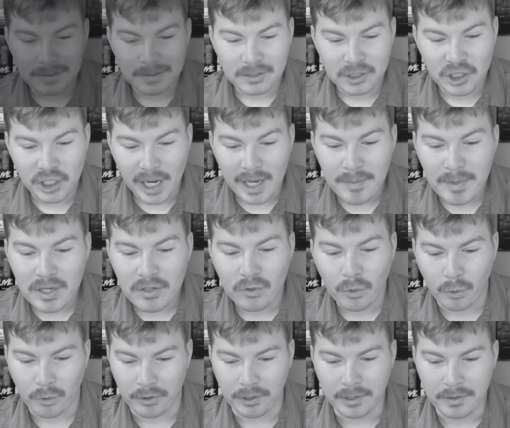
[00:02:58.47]
Jamie
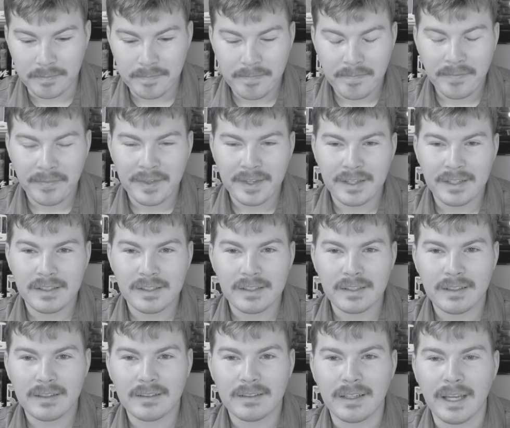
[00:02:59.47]
Dornan,
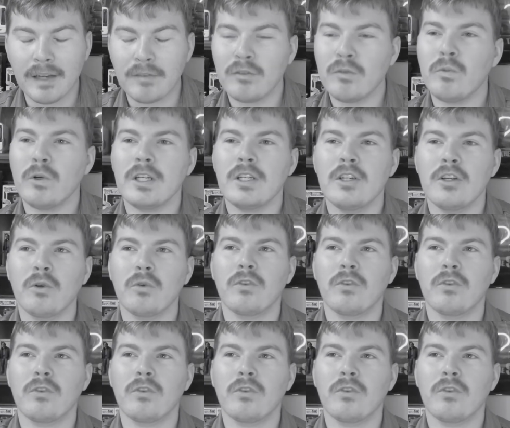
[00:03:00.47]
everyone knows